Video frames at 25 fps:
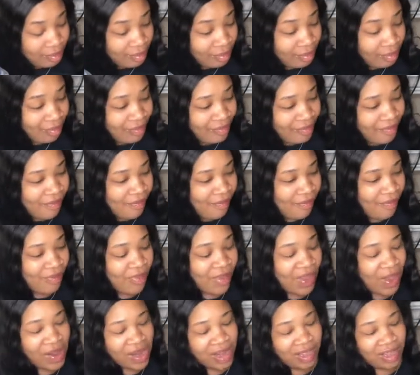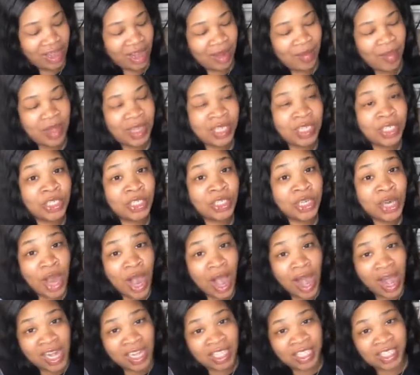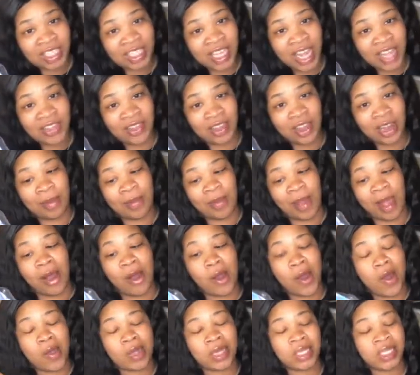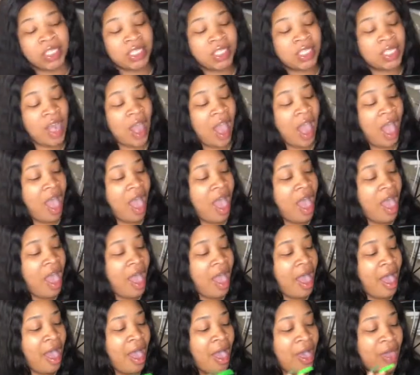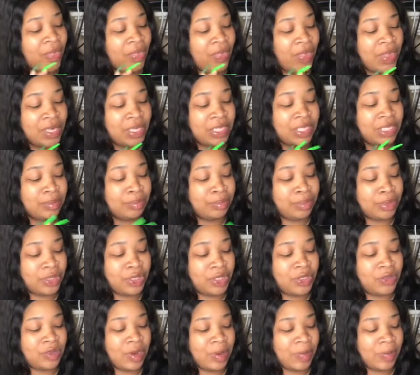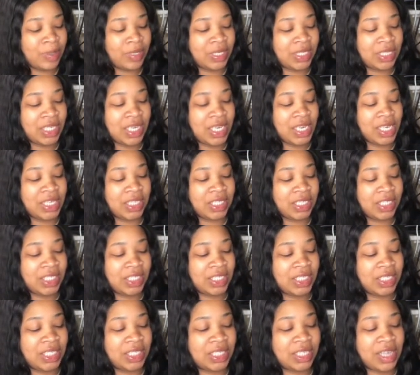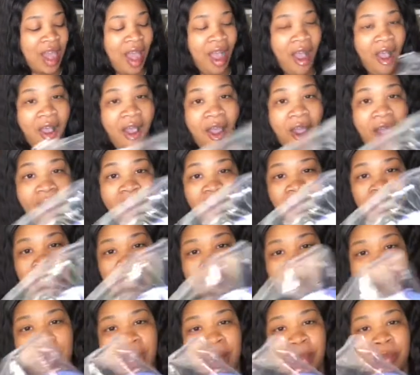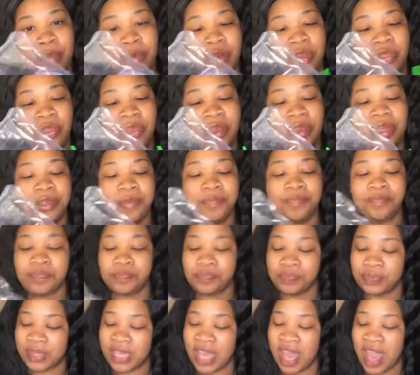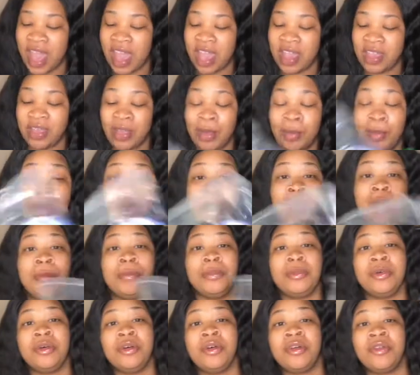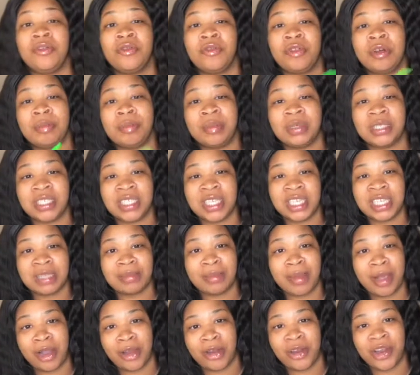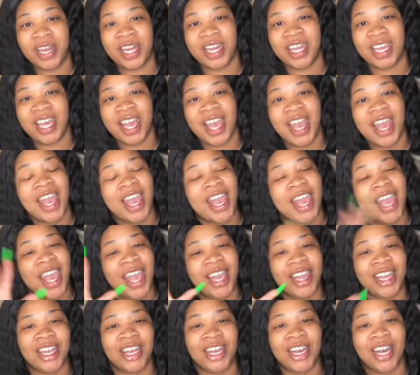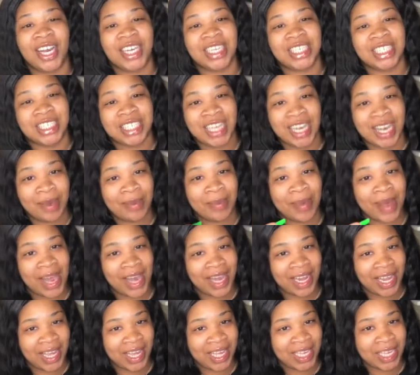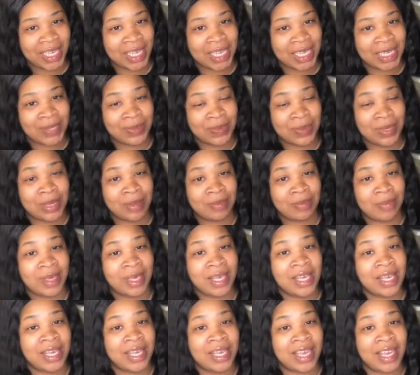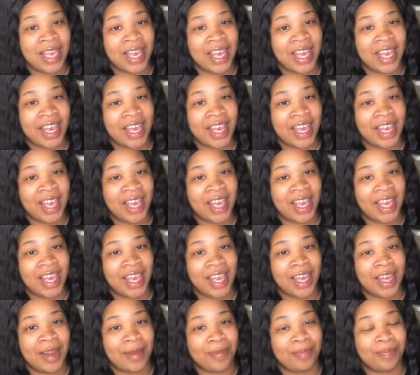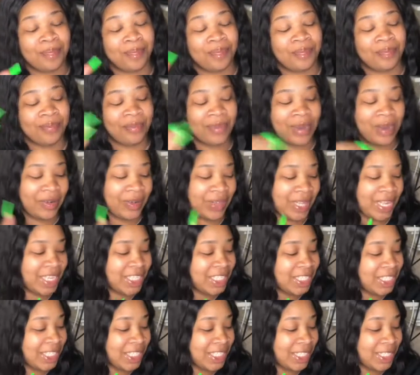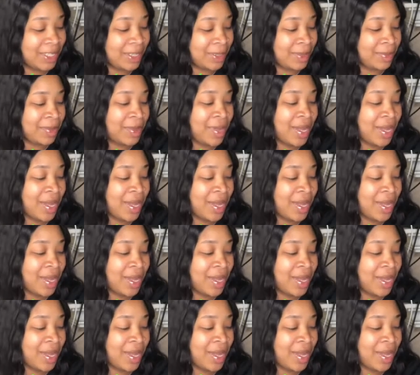I thought about these Crocs, I thought about this blue represents my brother and the purple represents my granny. And the crazy thing about it is with me and my relationship,